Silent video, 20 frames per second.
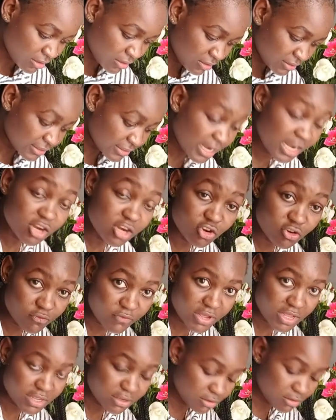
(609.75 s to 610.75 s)

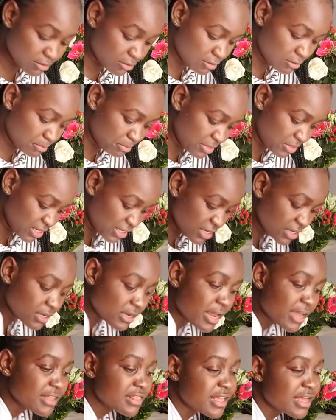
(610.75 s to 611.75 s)
Salanova, meaning
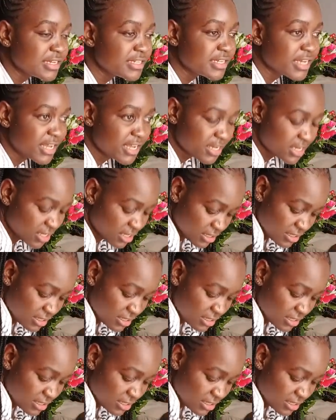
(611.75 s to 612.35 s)
like they're tiny.